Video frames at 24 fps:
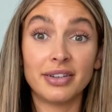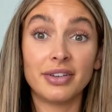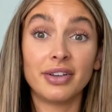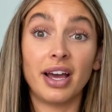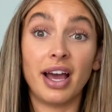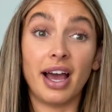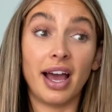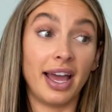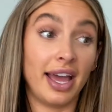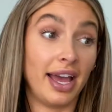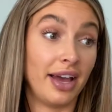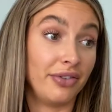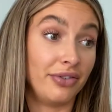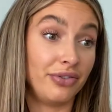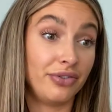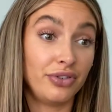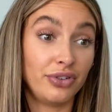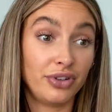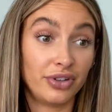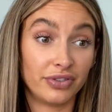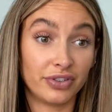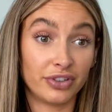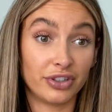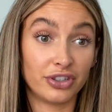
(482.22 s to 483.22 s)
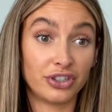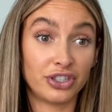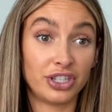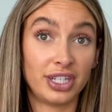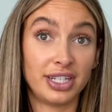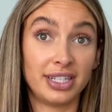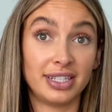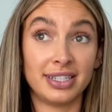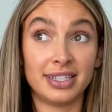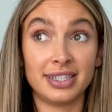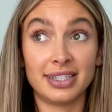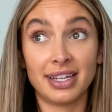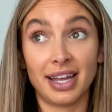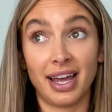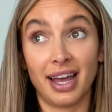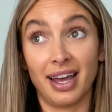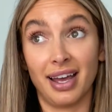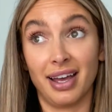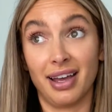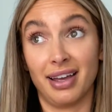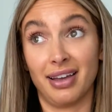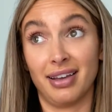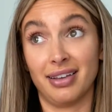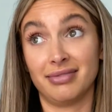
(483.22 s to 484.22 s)
I have food aversions.
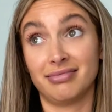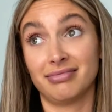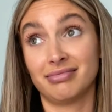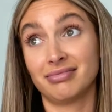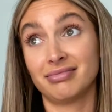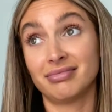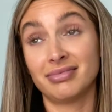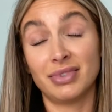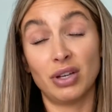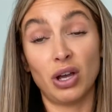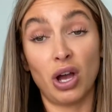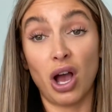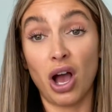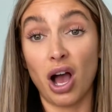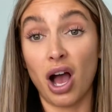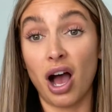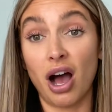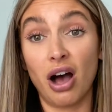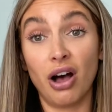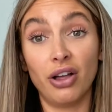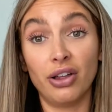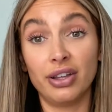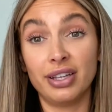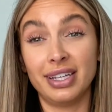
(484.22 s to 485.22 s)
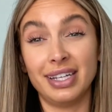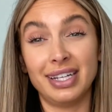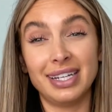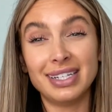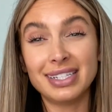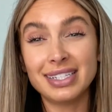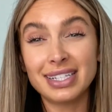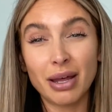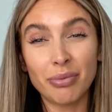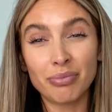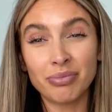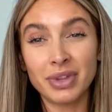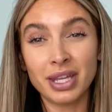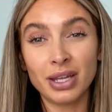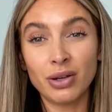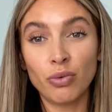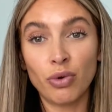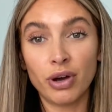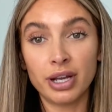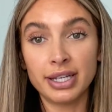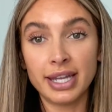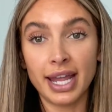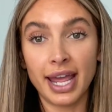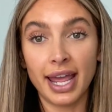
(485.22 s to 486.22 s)
I'll eat something
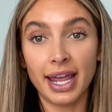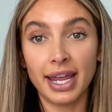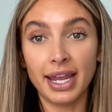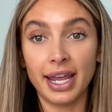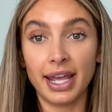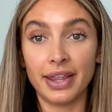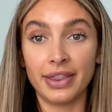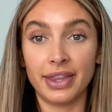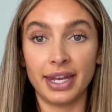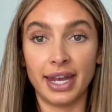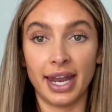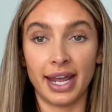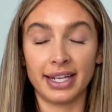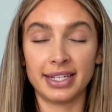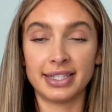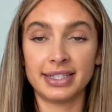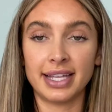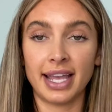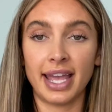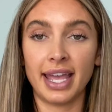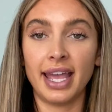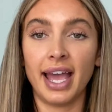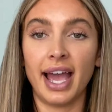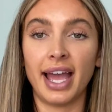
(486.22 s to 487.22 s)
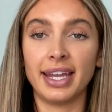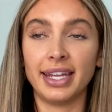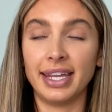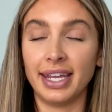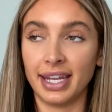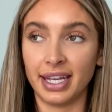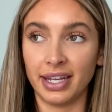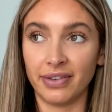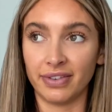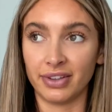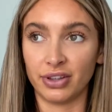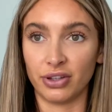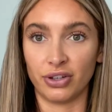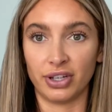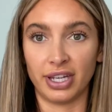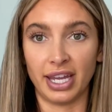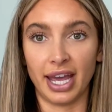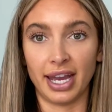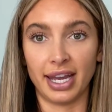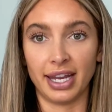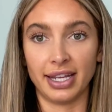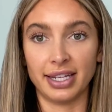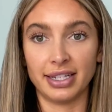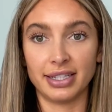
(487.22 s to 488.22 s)
one day and the next day I can't even look
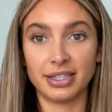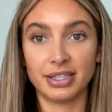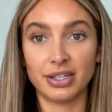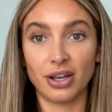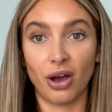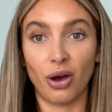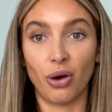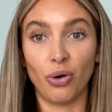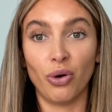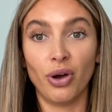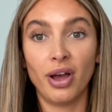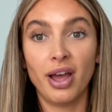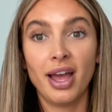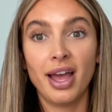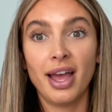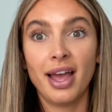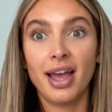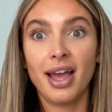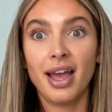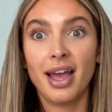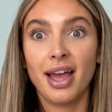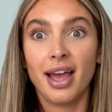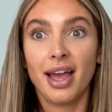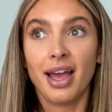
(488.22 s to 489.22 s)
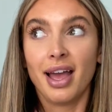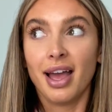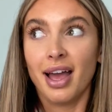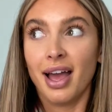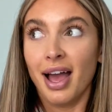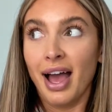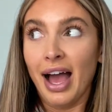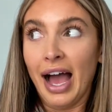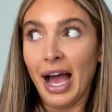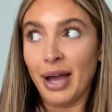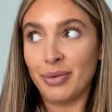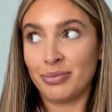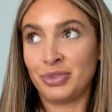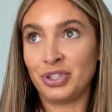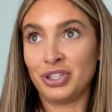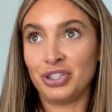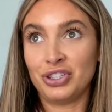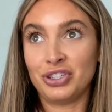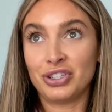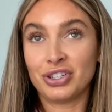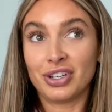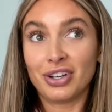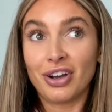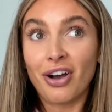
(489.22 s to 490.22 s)
at it. So I'm
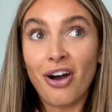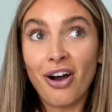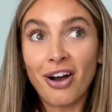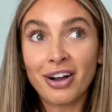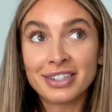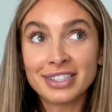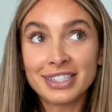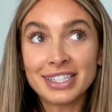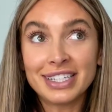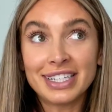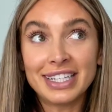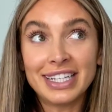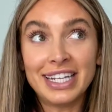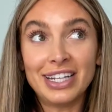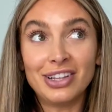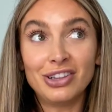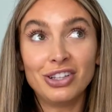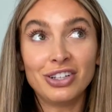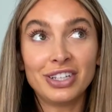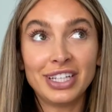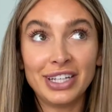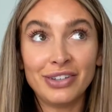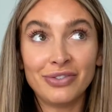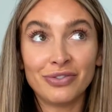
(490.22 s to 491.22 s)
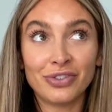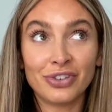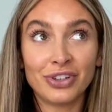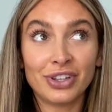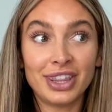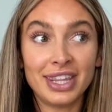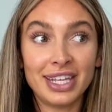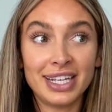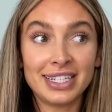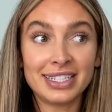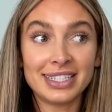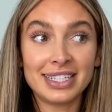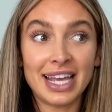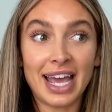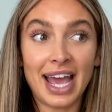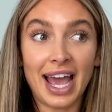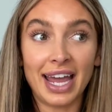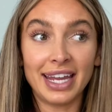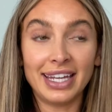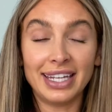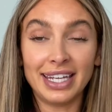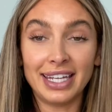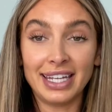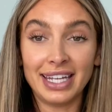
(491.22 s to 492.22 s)
just constantly looking for things that
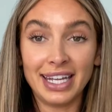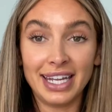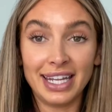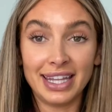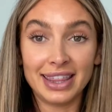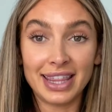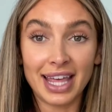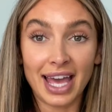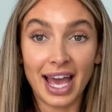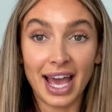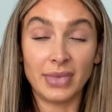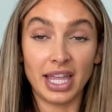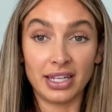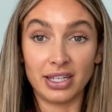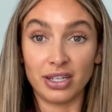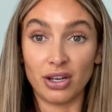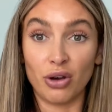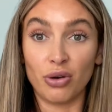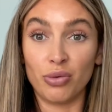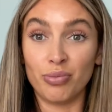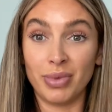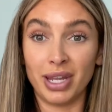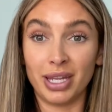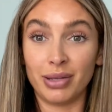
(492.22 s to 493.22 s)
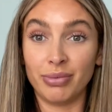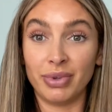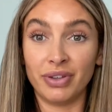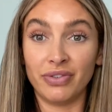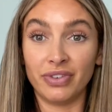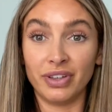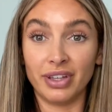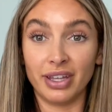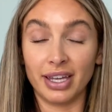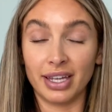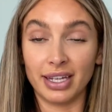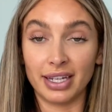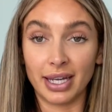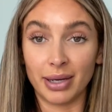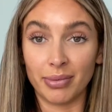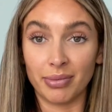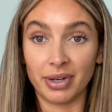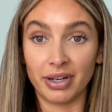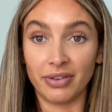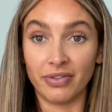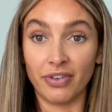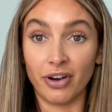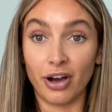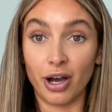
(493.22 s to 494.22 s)
I can eat that don't make me feel like I'm
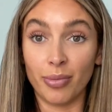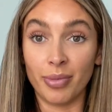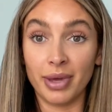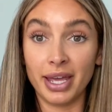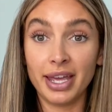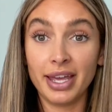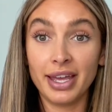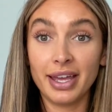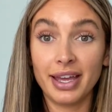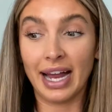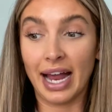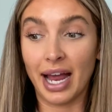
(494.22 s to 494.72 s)
gonna vomit.